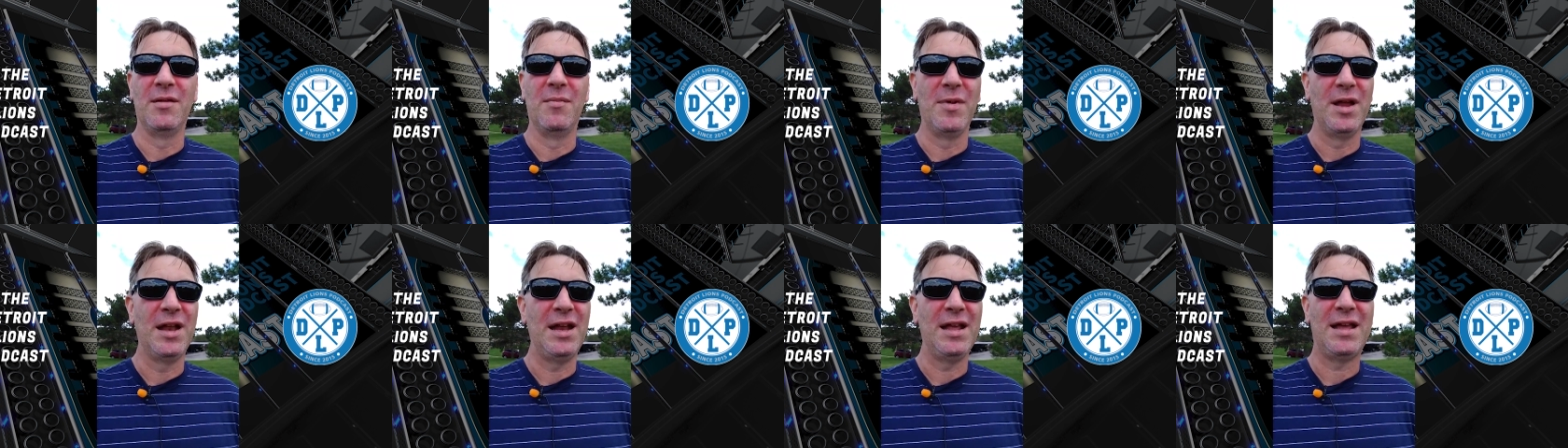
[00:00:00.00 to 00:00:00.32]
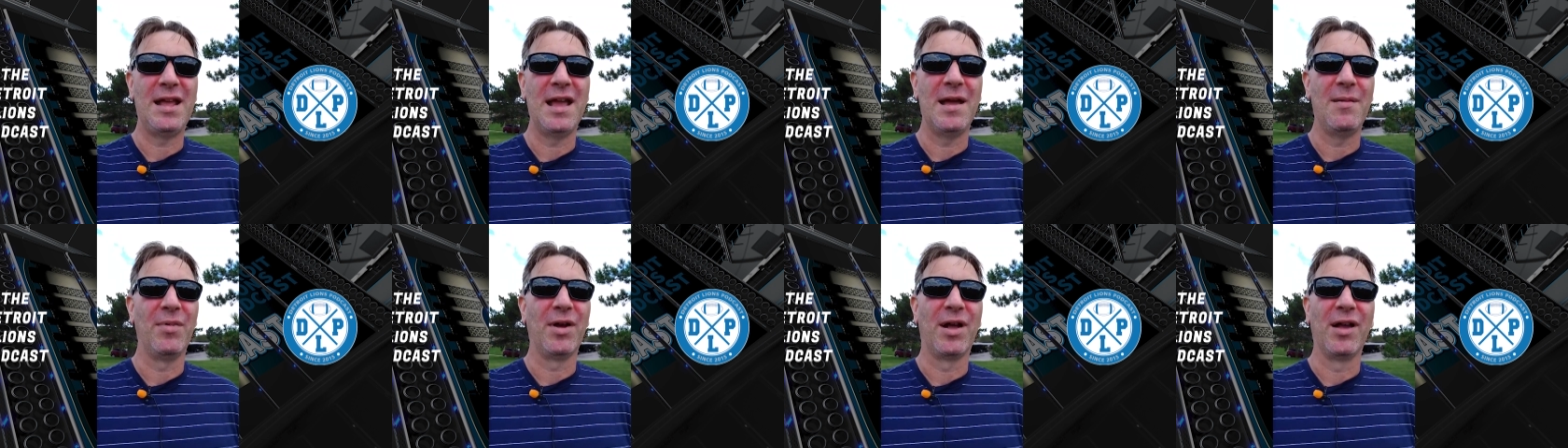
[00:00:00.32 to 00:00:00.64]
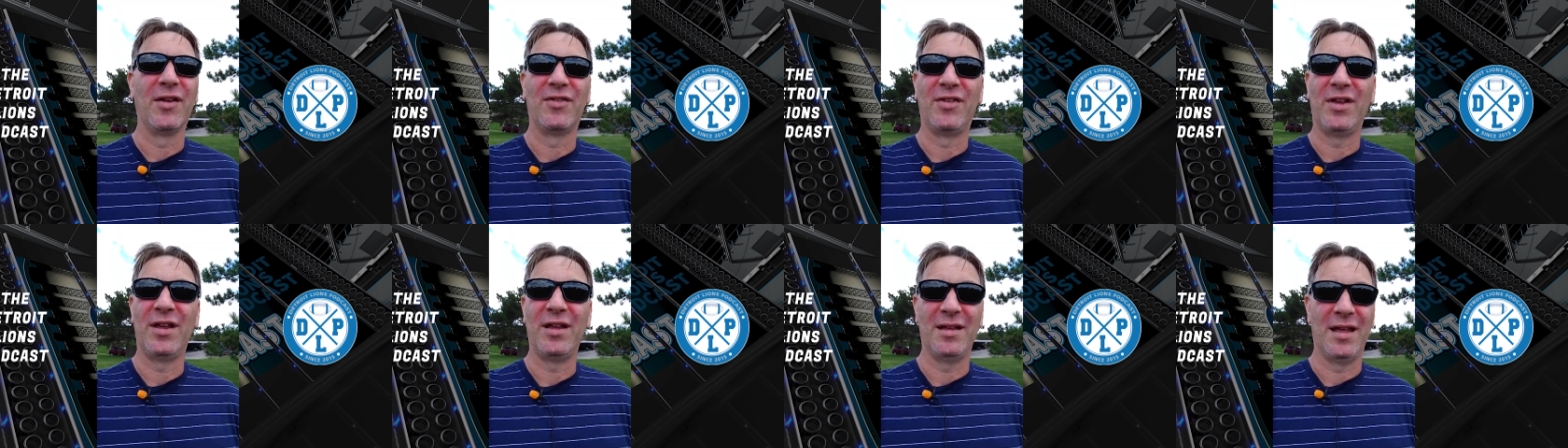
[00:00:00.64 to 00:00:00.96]
minicamp,
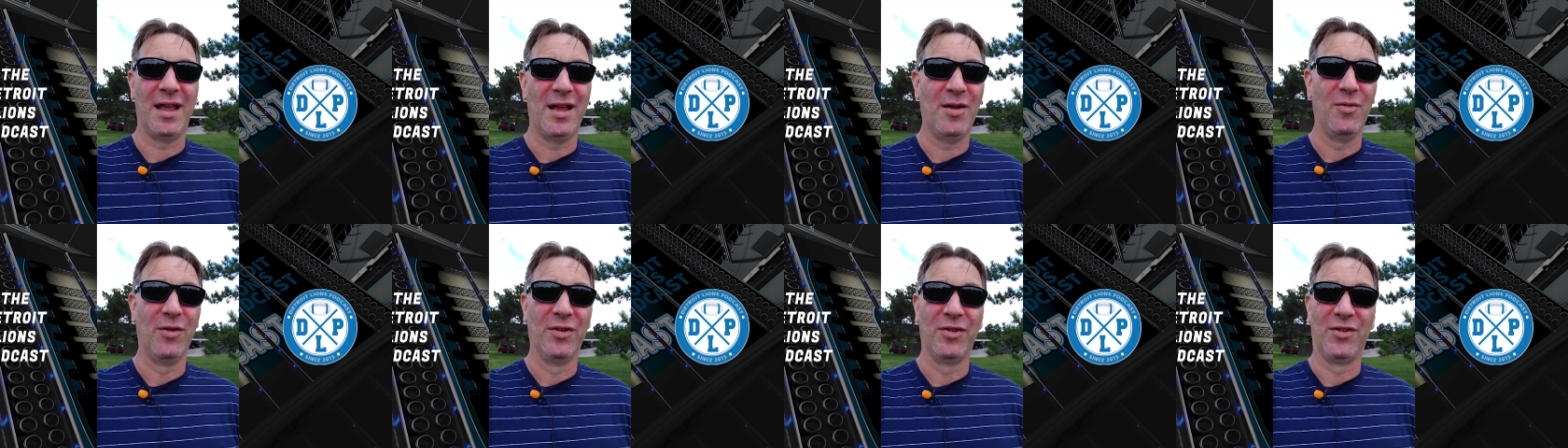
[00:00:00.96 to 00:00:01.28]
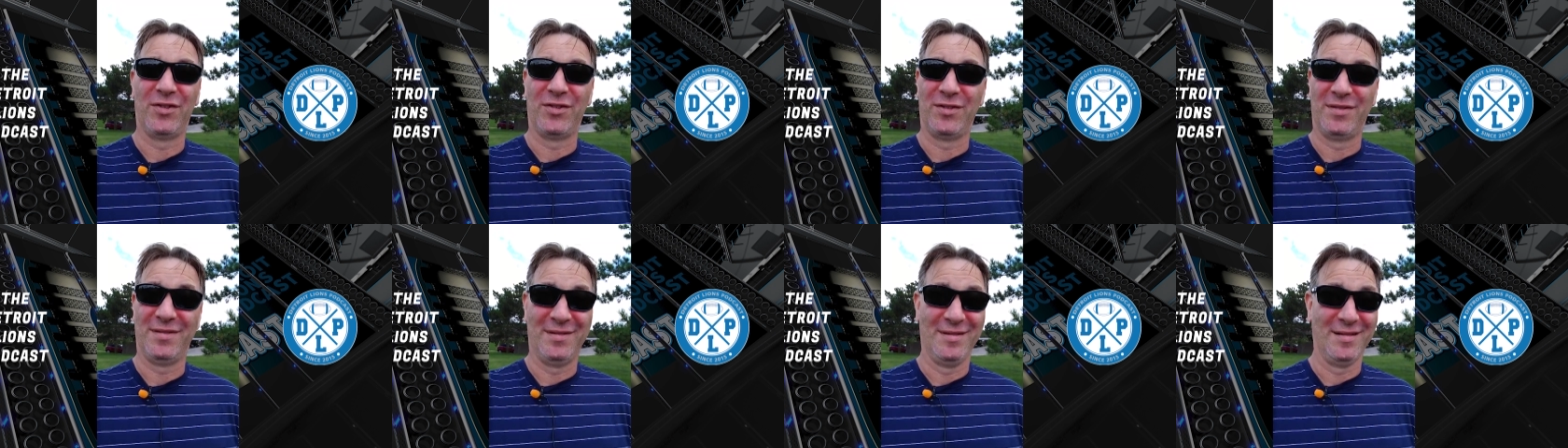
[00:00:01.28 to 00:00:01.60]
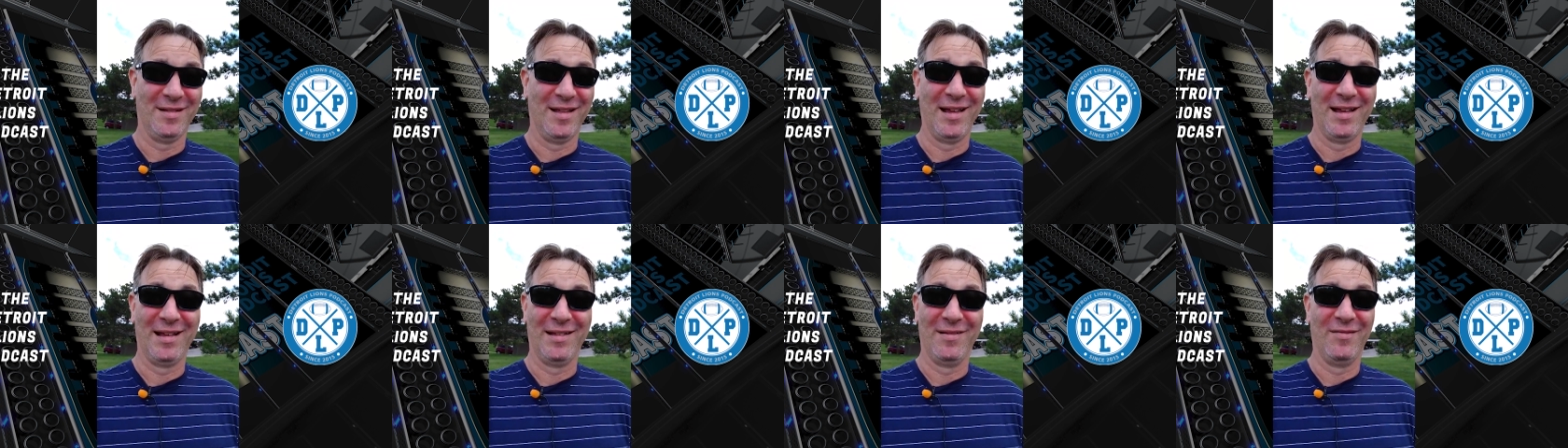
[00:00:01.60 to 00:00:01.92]
because he was
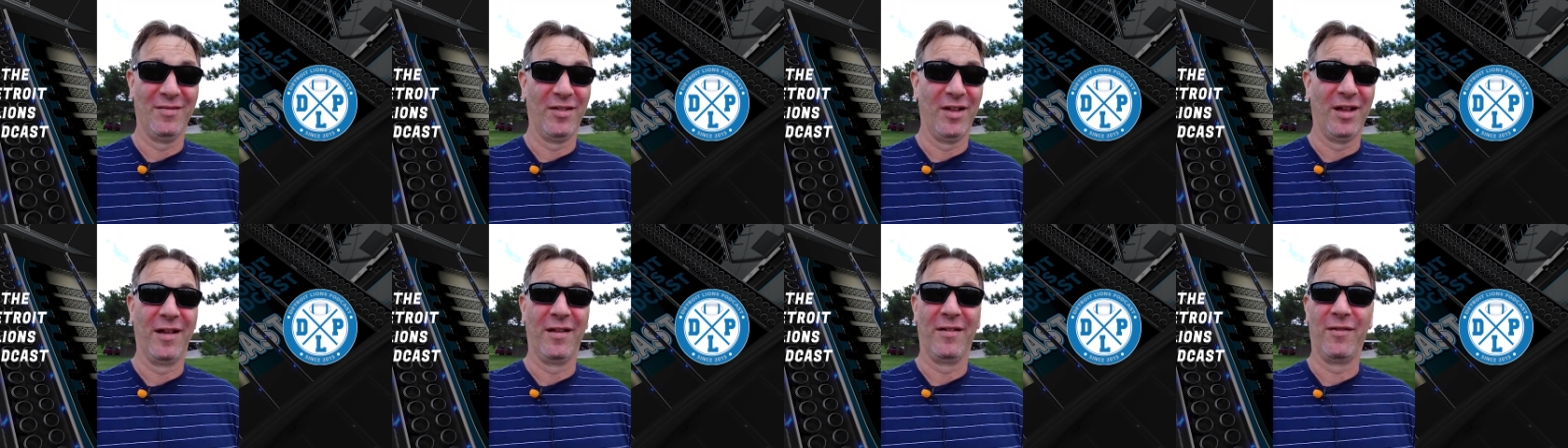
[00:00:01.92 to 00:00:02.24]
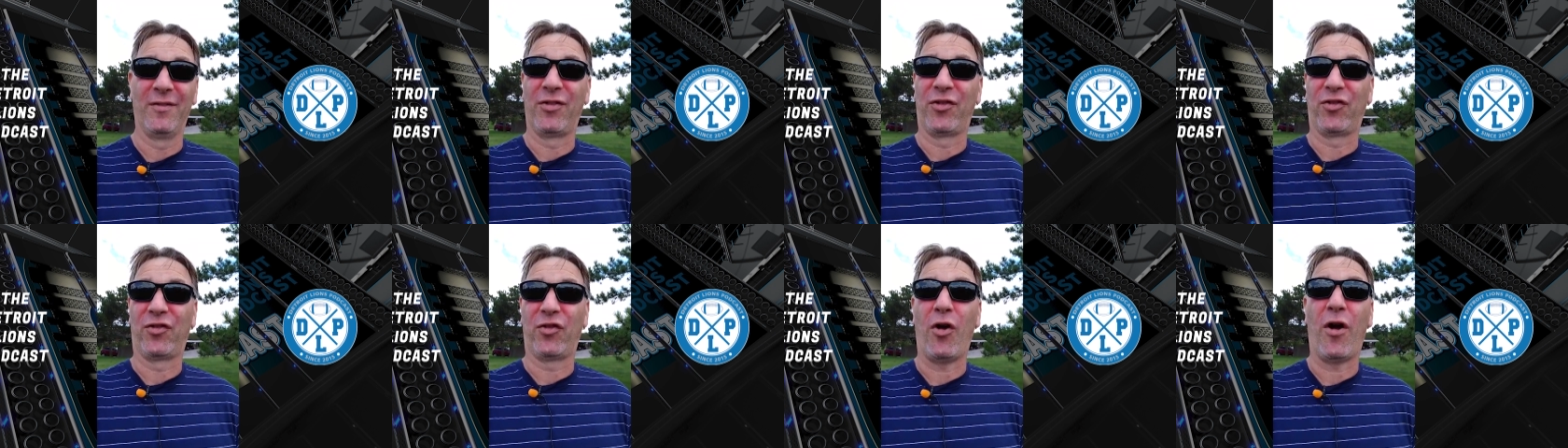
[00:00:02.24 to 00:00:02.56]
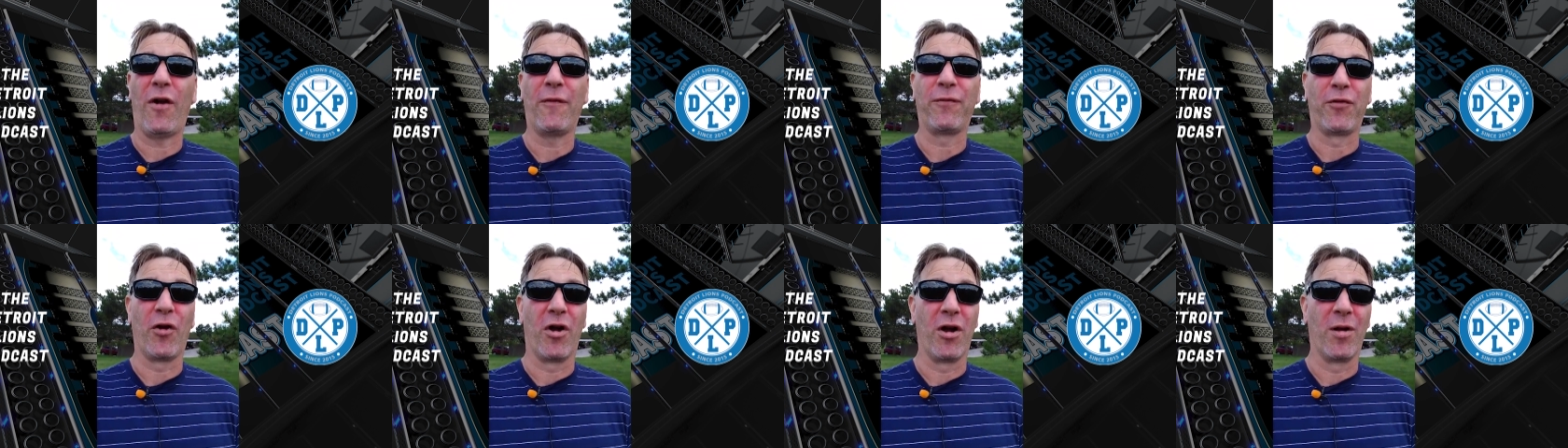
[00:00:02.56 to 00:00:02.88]
like
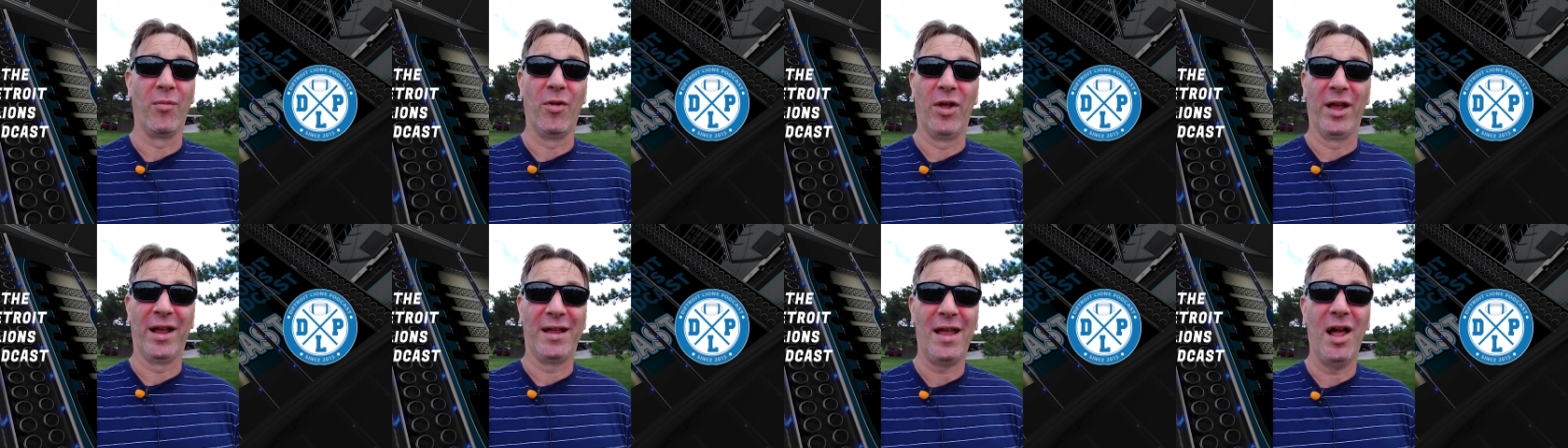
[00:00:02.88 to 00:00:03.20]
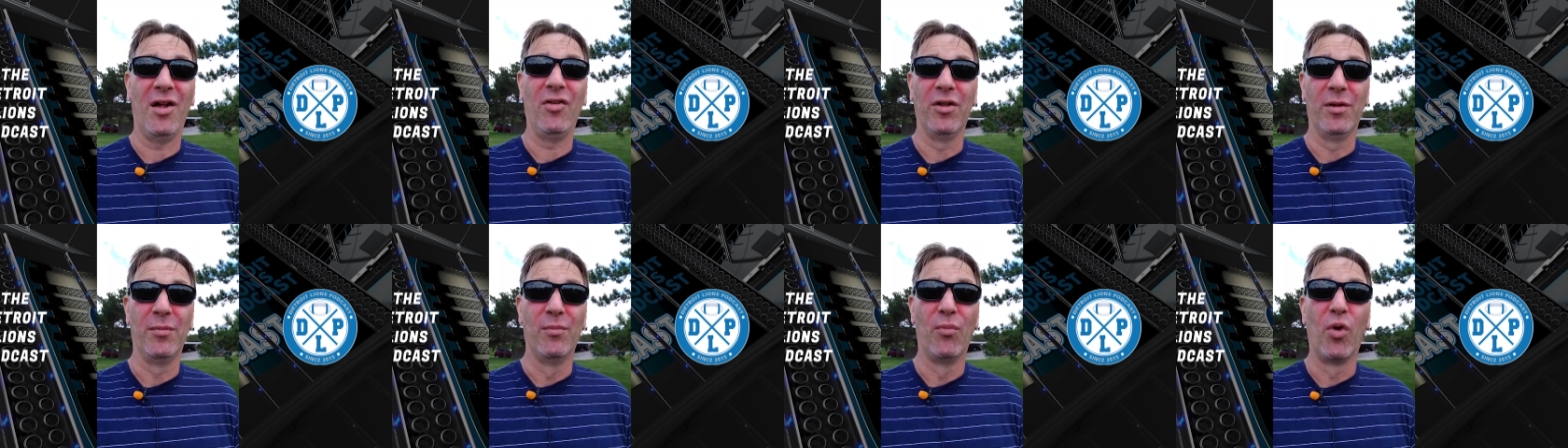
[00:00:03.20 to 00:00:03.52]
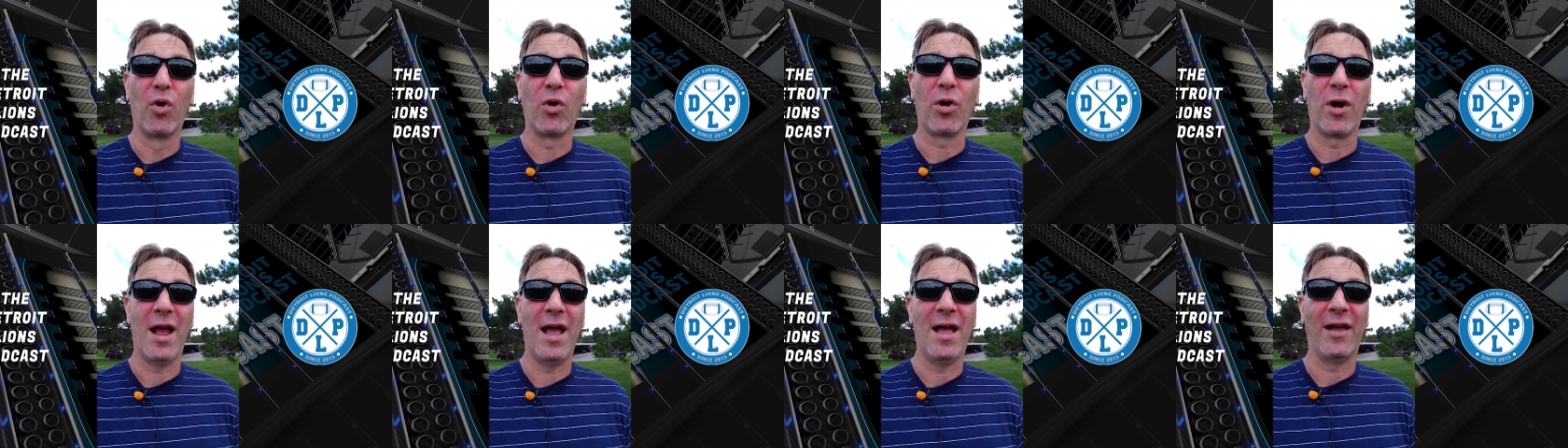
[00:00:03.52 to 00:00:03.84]
soft arm, like Kellen
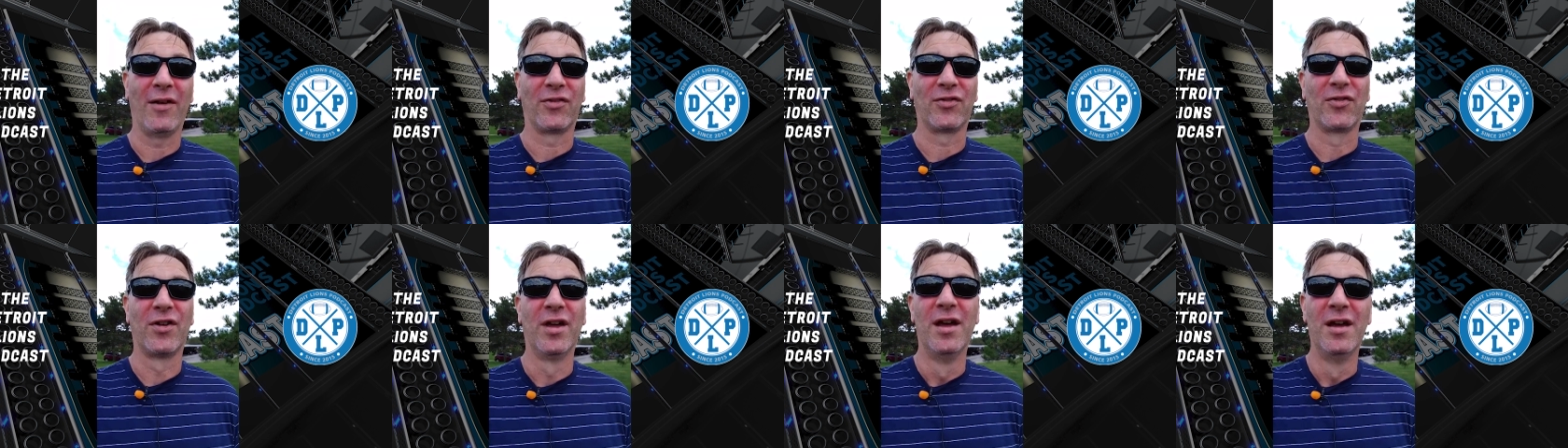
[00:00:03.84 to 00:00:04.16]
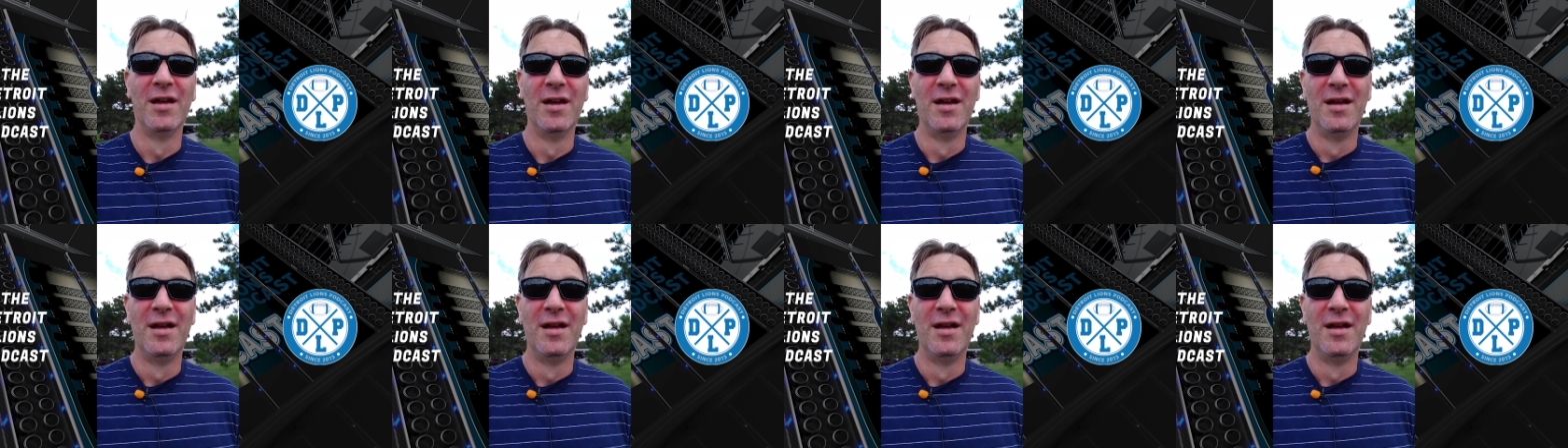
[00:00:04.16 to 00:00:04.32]
Moore-esque.